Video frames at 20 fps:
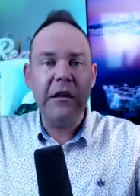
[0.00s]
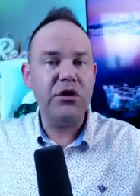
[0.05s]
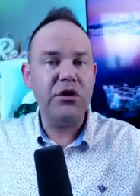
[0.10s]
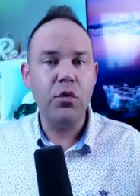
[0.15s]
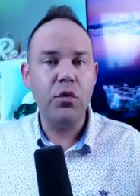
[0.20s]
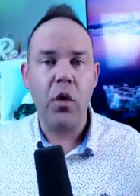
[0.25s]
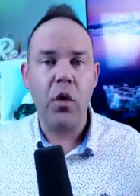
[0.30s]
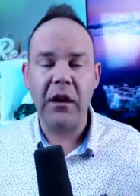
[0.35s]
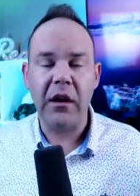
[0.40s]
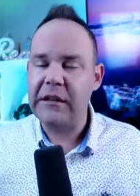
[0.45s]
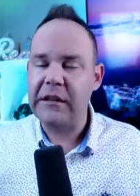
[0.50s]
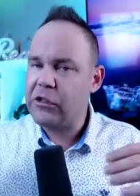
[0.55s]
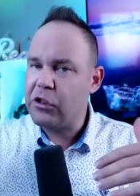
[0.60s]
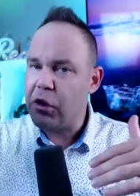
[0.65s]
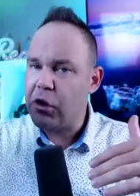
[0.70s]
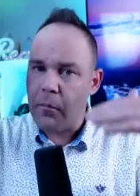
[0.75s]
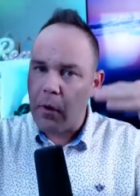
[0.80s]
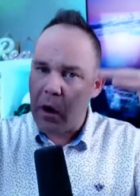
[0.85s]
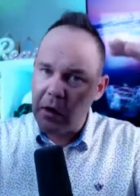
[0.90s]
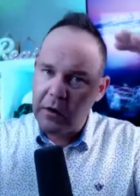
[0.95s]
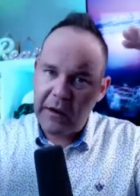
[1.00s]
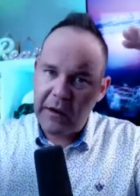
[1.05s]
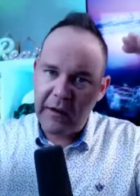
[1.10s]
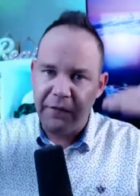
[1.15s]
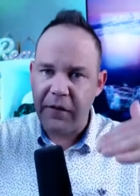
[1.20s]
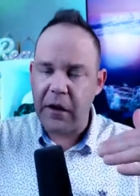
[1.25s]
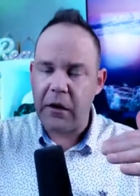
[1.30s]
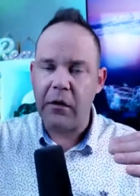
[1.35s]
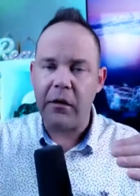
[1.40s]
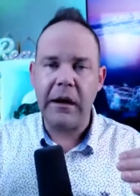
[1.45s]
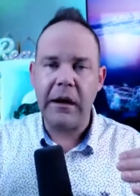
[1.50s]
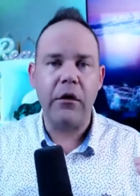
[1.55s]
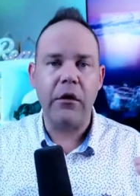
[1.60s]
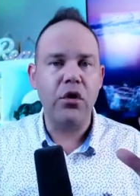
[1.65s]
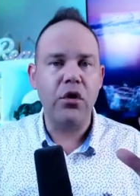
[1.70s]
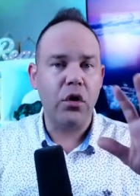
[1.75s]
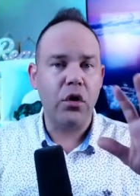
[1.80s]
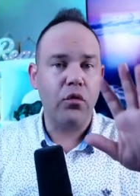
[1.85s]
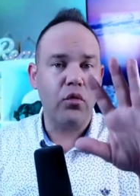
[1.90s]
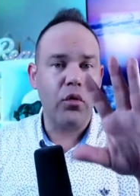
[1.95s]
you want. Let the market figure it out. You
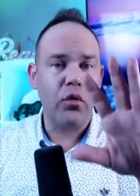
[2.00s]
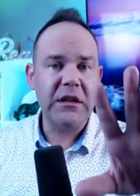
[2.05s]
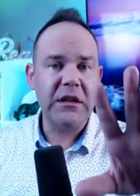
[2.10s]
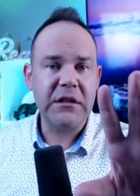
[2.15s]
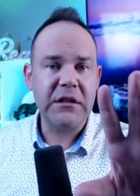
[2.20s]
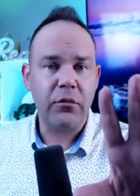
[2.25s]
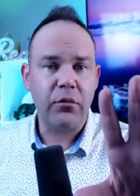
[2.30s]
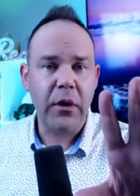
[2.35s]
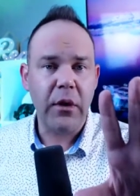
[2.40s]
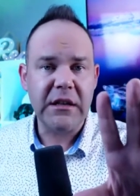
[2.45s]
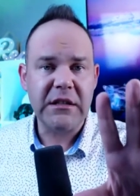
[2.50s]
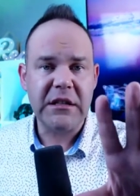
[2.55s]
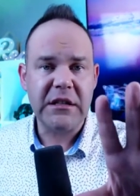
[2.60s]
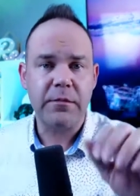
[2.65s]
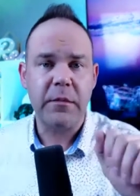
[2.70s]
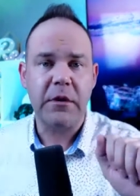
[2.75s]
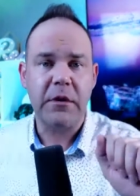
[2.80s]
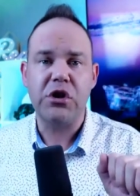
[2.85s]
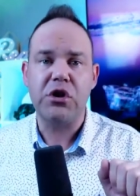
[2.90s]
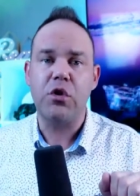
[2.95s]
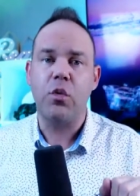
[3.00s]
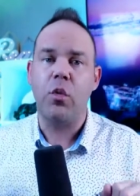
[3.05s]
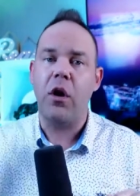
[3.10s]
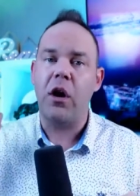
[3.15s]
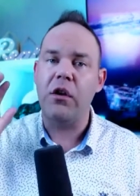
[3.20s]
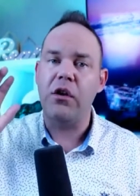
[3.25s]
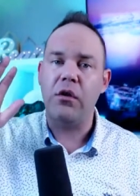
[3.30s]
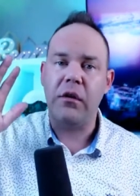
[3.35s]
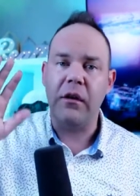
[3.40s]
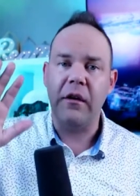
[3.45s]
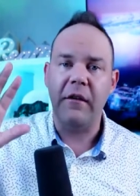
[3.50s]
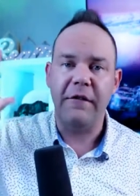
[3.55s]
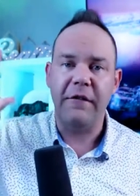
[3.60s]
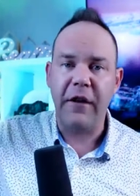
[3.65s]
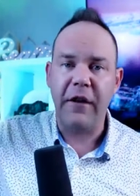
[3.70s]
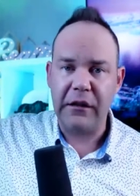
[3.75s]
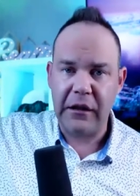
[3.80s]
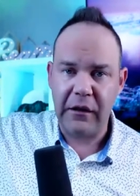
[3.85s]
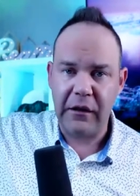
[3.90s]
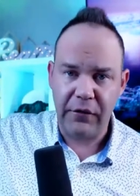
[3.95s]
can raise the rates as much as you want. You can
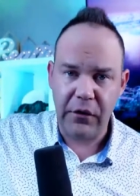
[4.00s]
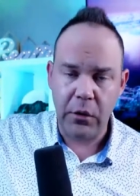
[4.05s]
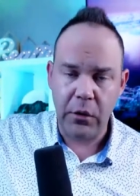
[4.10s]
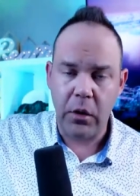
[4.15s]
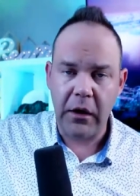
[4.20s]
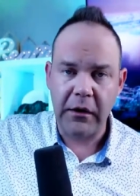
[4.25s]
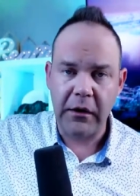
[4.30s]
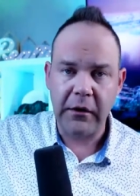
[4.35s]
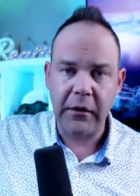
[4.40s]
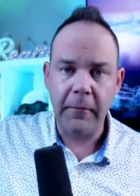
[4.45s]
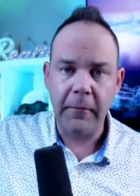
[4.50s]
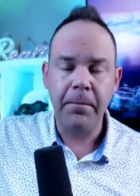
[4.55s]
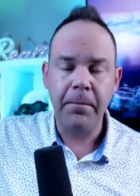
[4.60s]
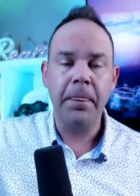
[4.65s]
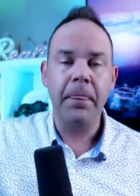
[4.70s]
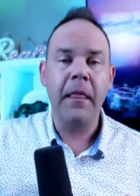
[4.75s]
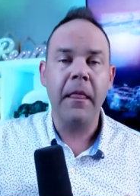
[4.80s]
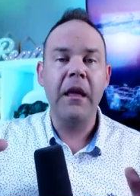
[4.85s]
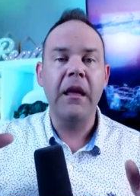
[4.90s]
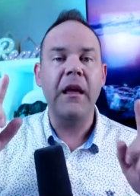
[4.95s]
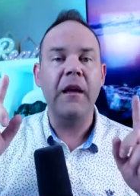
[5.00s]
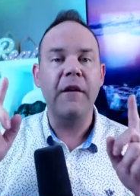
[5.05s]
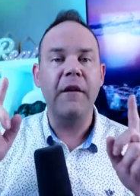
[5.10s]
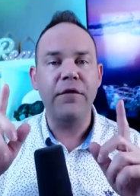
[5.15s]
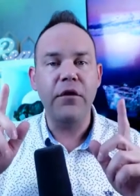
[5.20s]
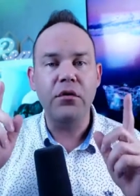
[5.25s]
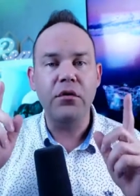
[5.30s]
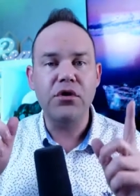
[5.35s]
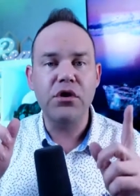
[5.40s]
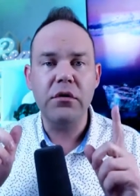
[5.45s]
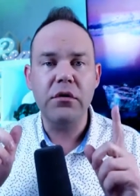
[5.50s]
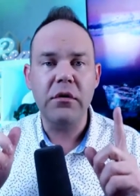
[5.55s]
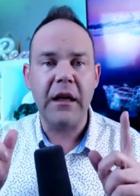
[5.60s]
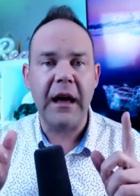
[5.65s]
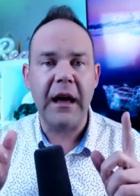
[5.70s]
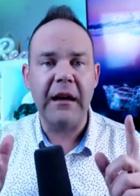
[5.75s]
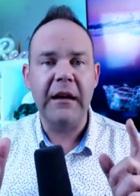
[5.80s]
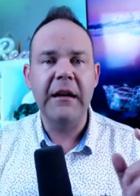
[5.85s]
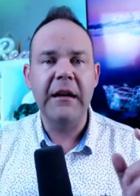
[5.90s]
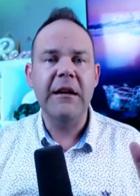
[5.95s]
evict if you want. If you do that,
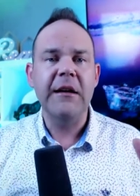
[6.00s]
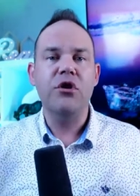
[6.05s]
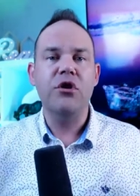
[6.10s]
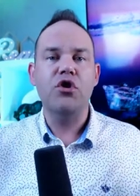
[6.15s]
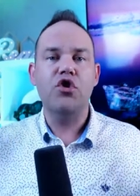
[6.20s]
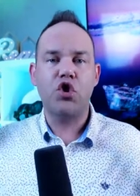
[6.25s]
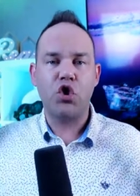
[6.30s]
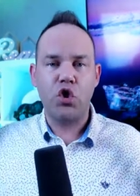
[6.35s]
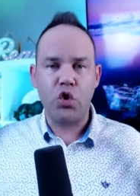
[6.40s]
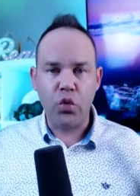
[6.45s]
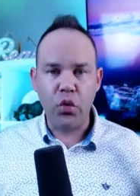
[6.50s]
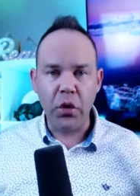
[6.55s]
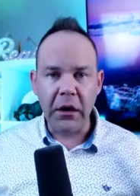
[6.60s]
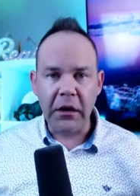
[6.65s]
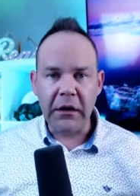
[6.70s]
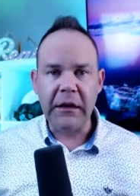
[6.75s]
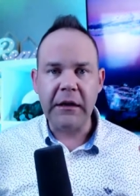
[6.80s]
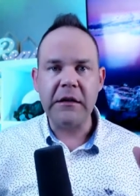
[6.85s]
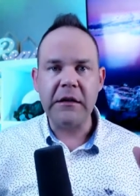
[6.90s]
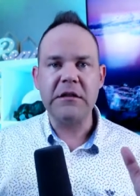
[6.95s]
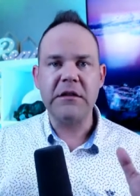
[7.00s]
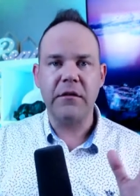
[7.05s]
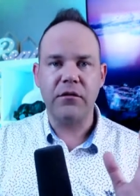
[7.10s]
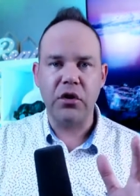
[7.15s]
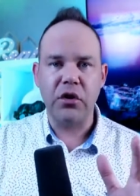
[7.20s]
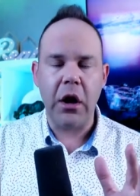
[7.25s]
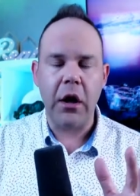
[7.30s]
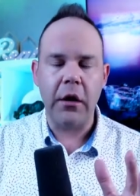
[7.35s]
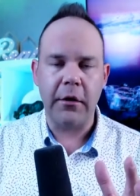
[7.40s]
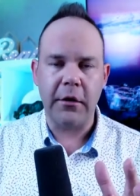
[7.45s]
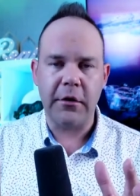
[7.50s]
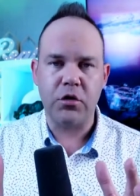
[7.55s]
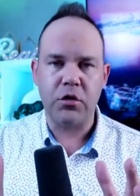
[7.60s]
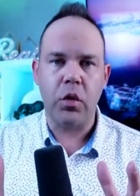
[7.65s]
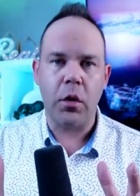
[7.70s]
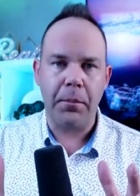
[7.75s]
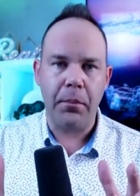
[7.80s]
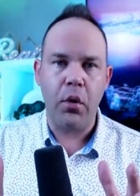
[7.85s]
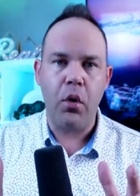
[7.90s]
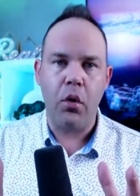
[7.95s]
trillions of dollars will
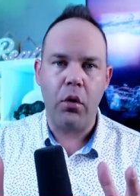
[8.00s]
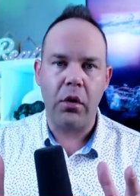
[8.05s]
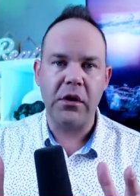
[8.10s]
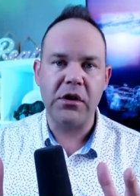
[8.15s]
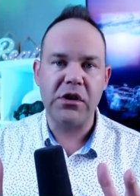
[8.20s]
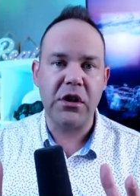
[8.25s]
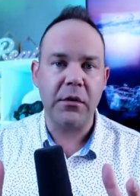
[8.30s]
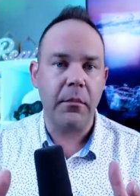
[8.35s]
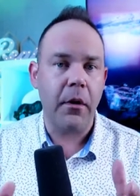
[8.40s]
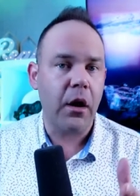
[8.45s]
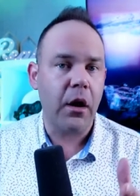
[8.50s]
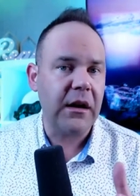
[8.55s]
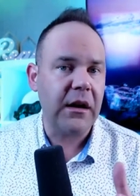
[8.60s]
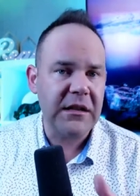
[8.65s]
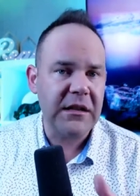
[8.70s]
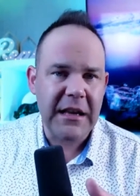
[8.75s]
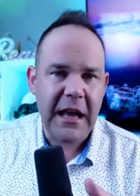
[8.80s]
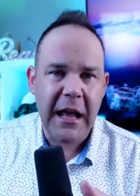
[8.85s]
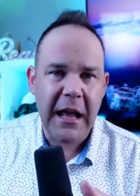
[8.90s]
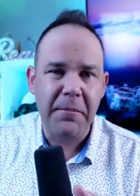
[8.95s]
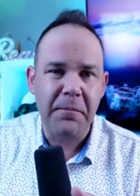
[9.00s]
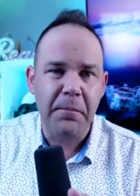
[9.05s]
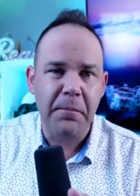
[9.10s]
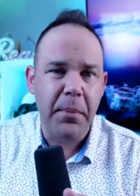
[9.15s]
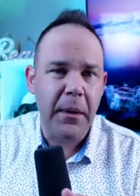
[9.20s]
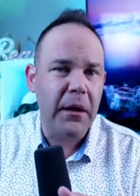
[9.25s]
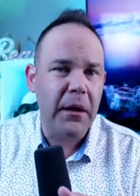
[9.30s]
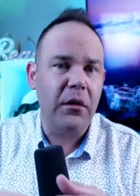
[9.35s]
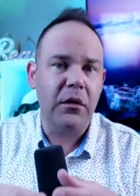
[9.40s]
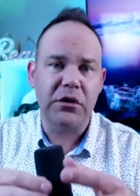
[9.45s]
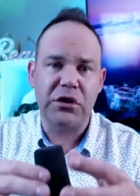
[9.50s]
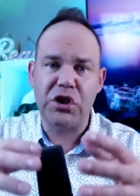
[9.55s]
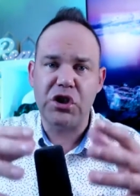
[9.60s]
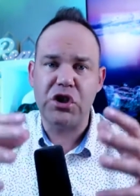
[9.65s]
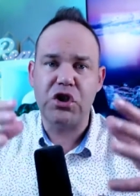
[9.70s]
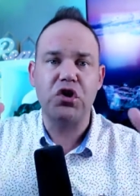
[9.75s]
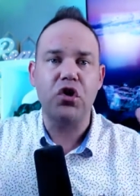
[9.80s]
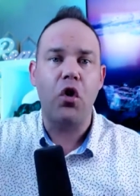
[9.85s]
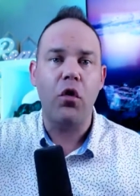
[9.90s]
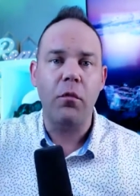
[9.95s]
pour into the markets and build
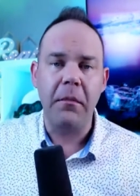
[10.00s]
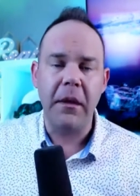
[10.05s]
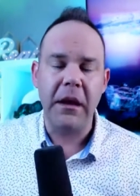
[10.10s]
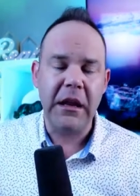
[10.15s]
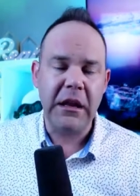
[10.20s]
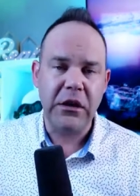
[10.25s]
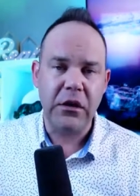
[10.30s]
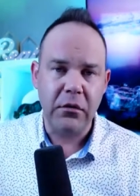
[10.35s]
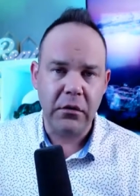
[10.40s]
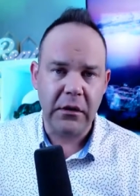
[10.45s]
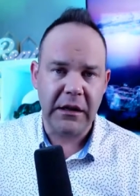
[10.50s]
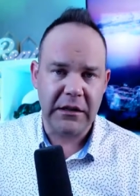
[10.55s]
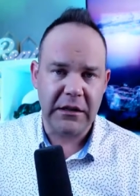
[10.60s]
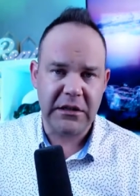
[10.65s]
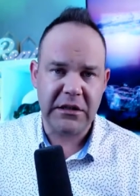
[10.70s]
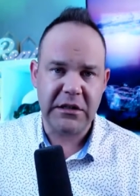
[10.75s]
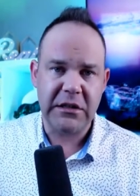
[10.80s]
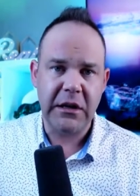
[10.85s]
so many units